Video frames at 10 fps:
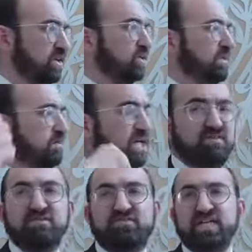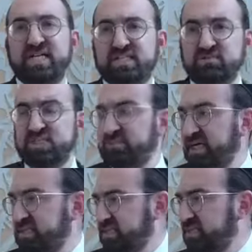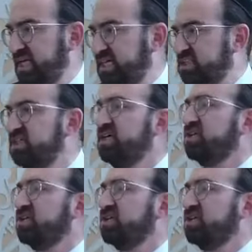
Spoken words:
Or maybe I'll even forget to respond to the text.